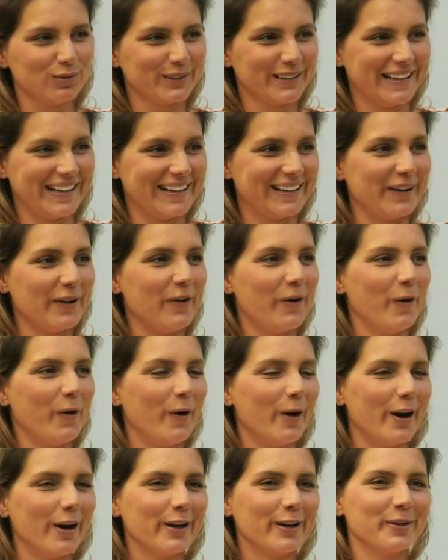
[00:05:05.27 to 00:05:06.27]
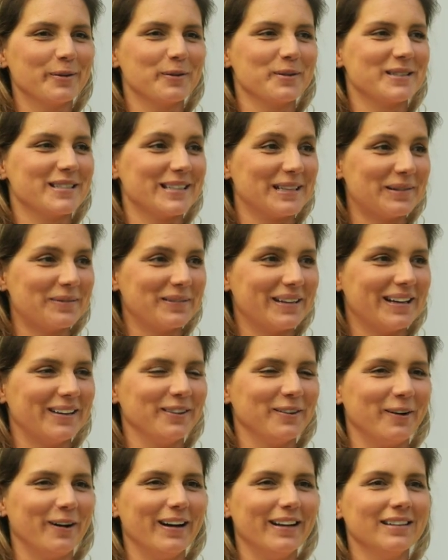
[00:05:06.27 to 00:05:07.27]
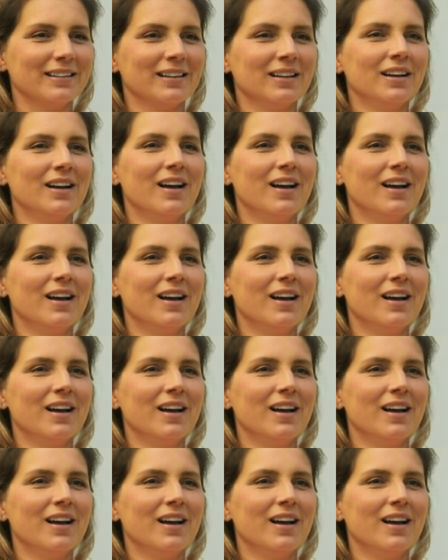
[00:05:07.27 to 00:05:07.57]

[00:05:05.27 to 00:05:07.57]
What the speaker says: you know, or you'd see me a lot.